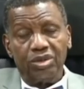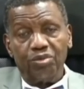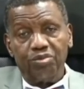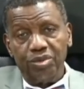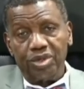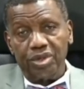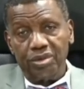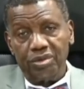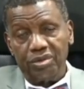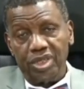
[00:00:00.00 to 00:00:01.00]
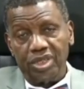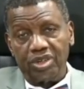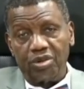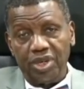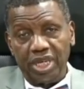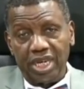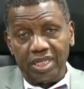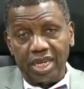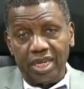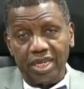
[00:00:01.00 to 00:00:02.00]
to put the topic
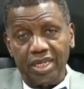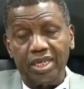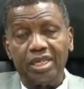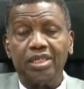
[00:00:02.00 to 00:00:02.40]
aside,